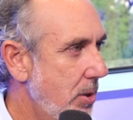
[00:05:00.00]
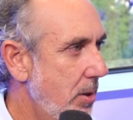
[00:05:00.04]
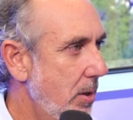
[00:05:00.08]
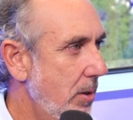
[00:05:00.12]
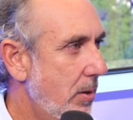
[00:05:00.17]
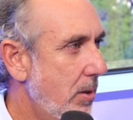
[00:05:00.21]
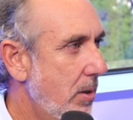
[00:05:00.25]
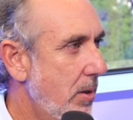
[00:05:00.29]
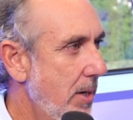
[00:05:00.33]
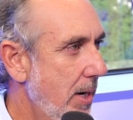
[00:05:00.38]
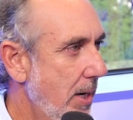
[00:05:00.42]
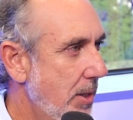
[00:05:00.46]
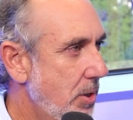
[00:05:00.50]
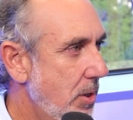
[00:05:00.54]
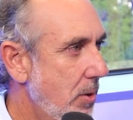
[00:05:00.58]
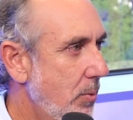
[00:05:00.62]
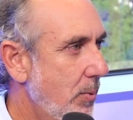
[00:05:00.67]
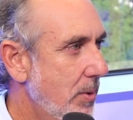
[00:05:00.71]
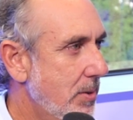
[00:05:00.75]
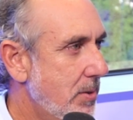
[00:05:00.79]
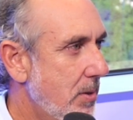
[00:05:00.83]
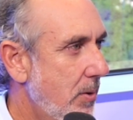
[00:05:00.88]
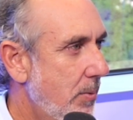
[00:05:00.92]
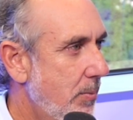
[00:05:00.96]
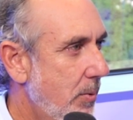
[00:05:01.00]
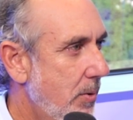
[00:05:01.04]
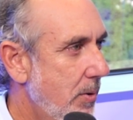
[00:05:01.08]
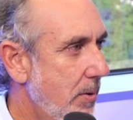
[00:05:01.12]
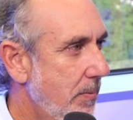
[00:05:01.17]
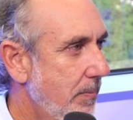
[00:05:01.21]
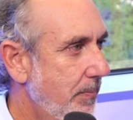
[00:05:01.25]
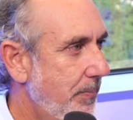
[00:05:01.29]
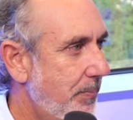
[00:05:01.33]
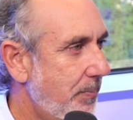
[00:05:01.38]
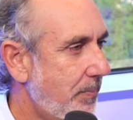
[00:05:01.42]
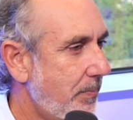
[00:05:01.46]
in a connection with
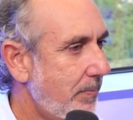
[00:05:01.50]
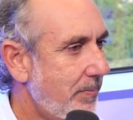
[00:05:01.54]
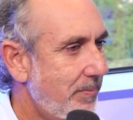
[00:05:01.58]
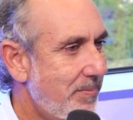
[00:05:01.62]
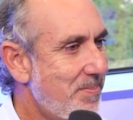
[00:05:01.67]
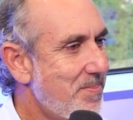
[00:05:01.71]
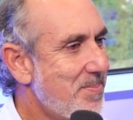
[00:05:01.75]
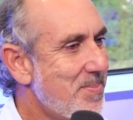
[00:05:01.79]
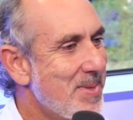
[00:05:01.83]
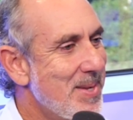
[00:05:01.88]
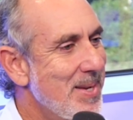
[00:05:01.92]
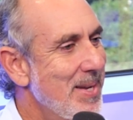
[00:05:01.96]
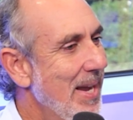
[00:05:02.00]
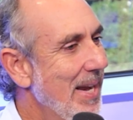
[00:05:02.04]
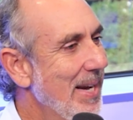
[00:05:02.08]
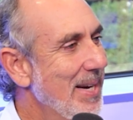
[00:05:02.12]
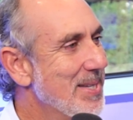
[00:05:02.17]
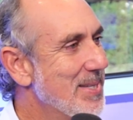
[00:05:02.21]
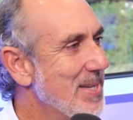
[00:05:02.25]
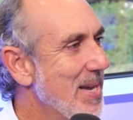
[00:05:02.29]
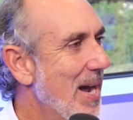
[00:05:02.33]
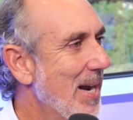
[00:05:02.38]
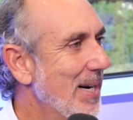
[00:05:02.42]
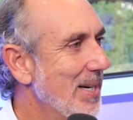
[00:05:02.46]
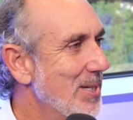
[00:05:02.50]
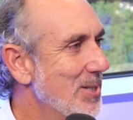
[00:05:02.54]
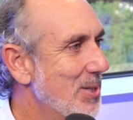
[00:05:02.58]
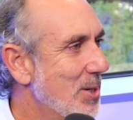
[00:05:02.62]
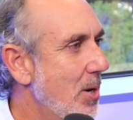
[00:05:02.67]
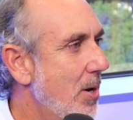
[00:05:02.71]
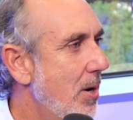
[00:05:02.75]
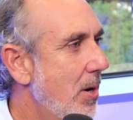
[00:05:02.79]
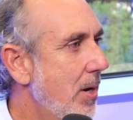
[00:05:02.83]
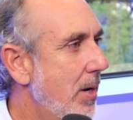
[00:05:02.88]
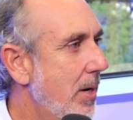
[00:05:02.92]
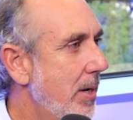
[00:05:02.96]
someone, anxiety's
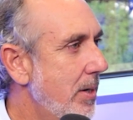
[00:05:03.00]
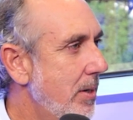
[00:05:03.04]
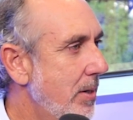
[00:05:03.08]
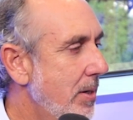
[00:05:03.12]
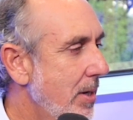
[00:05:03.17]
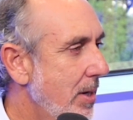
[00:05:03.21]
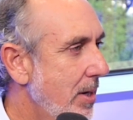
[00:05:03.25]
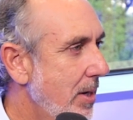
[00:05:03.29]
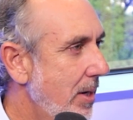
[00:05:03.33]
gone.